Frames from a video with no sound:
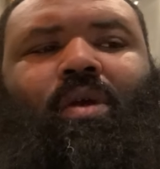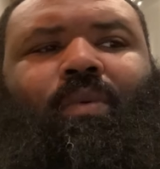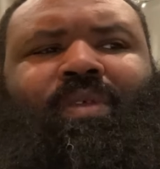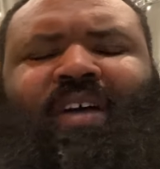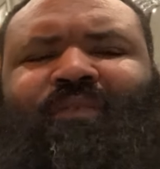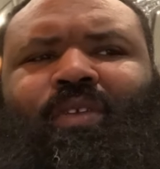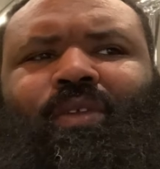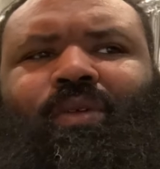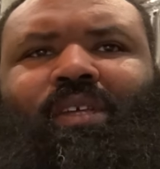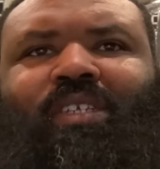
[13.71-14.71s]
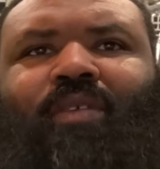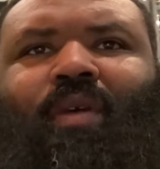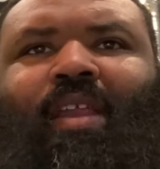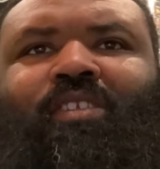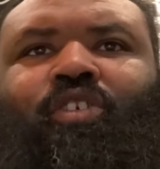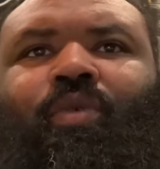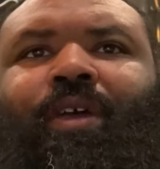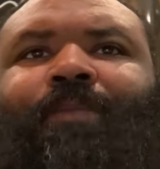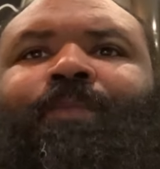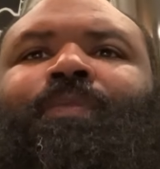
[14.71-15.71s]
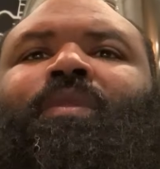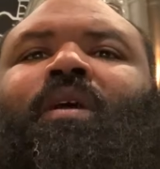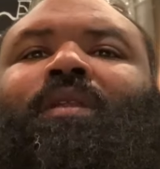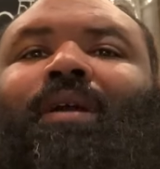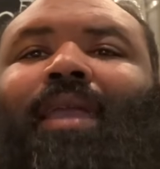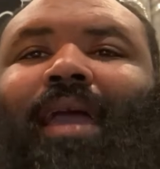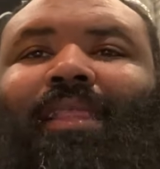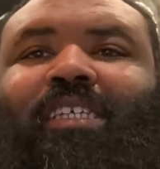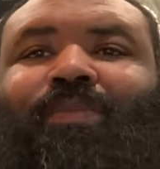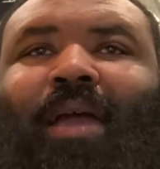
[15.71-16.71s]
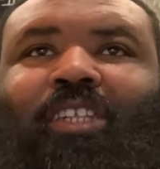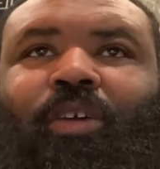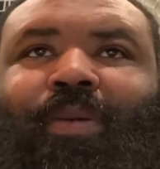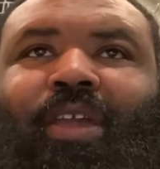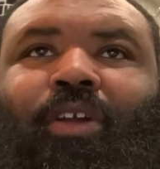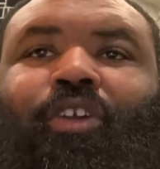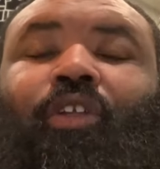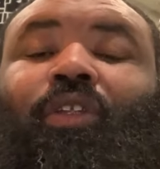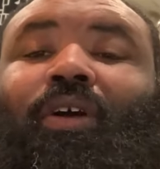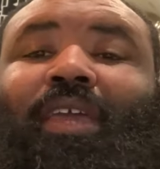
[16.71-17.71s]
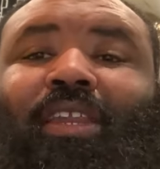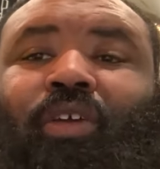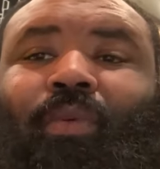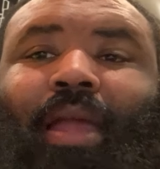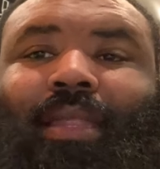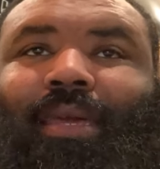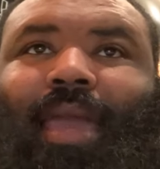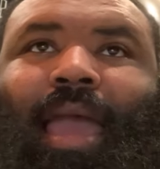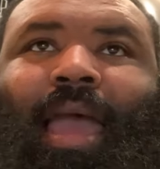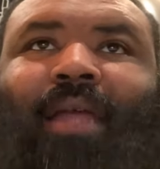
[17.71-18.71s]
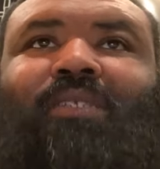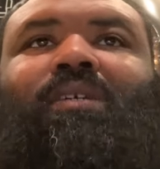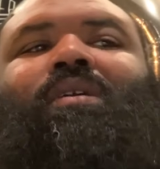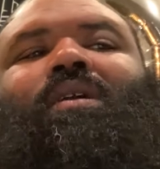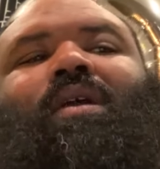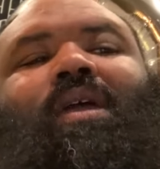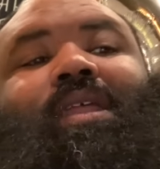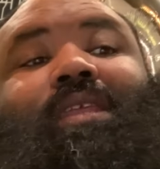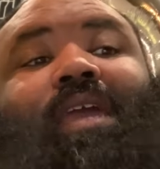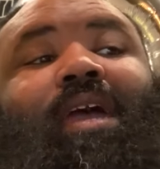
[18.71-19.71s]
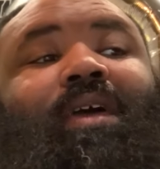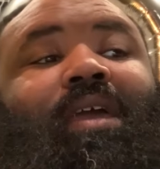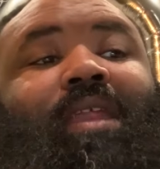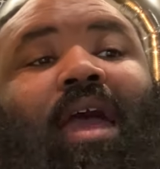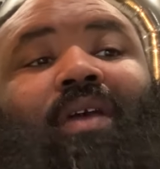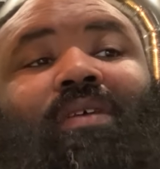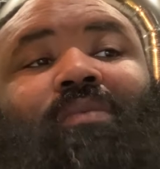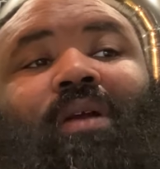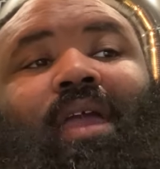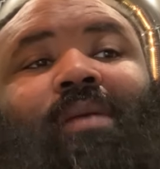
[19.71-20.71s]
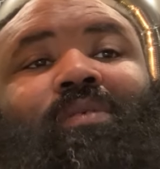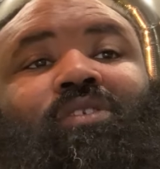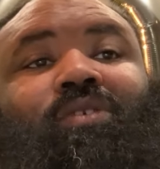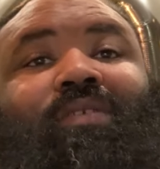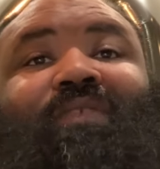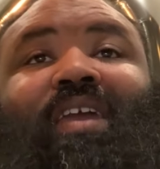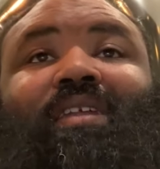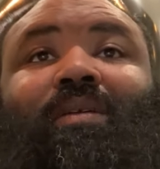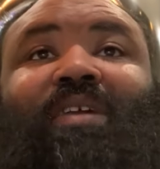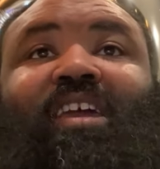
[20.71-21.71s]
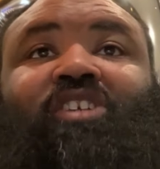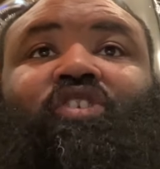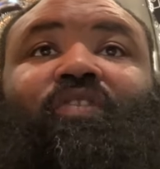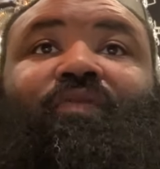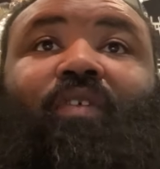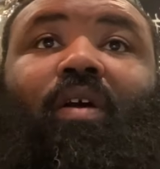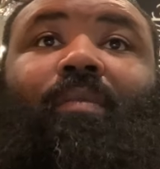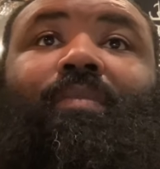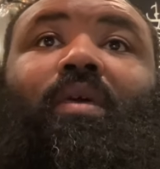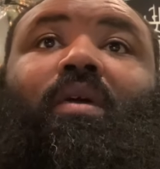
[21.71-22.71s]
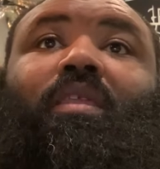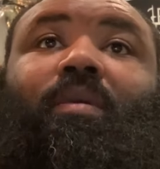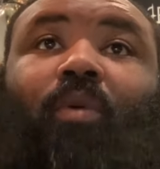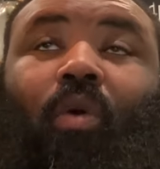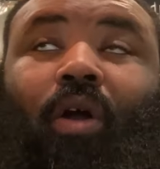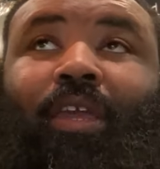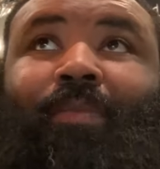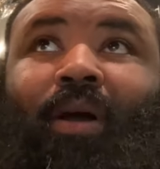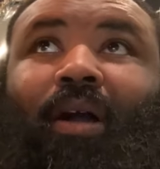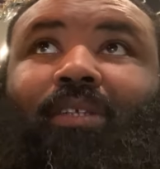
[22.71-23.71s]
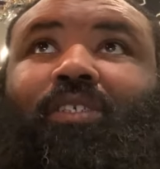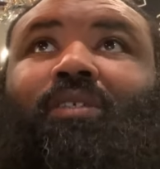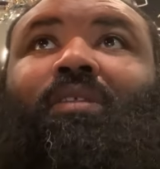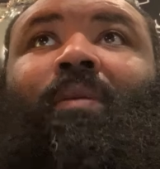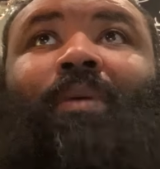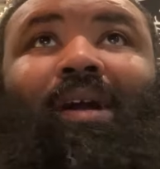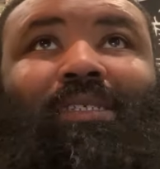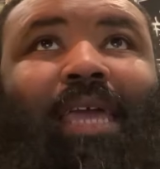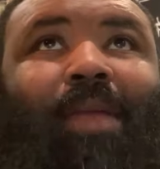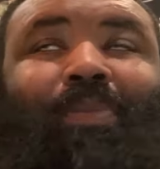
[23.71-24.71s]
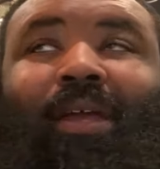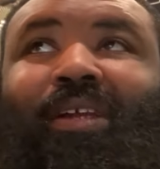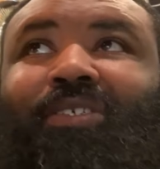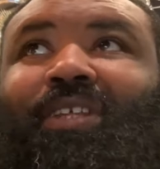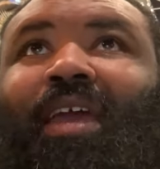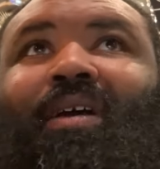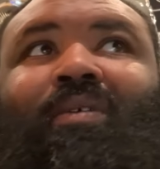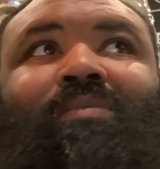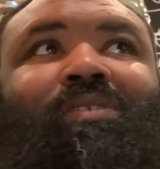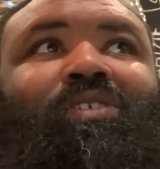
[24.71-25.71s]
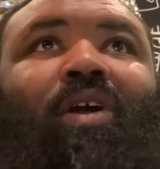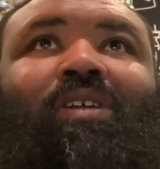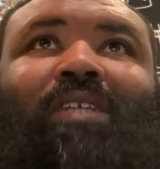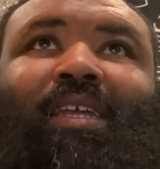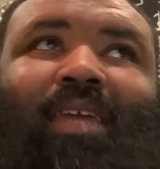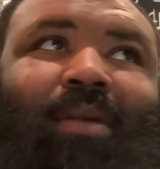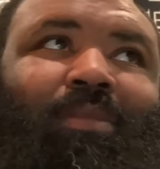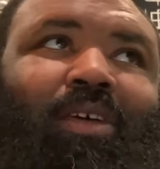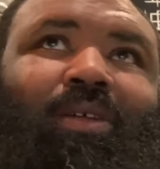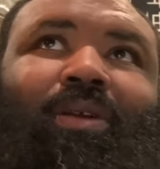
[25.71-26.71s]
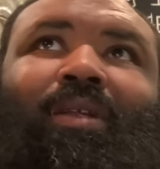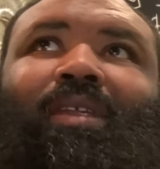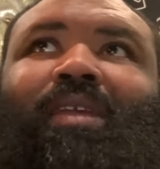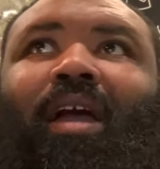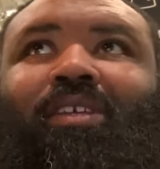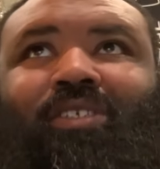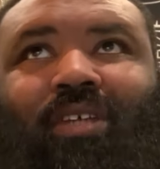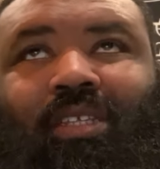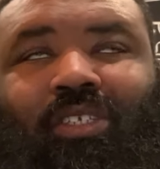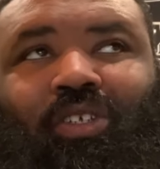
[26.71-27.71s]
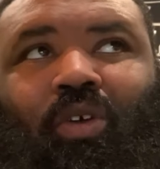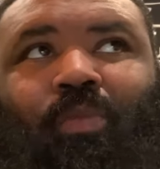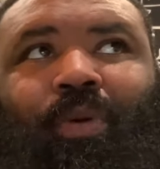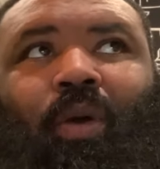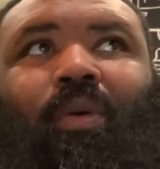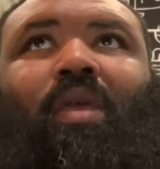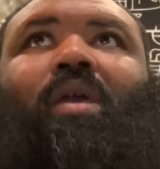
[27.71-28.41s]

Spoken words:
Without further ado, let's get right into it. Looking at this matchup here, you're looking directly at Indiana and how they were able to evade elimination from the Milwaukee Bucks. The Bucks had players down, stars like Dame Lillard and Giannis Antetokounmpo.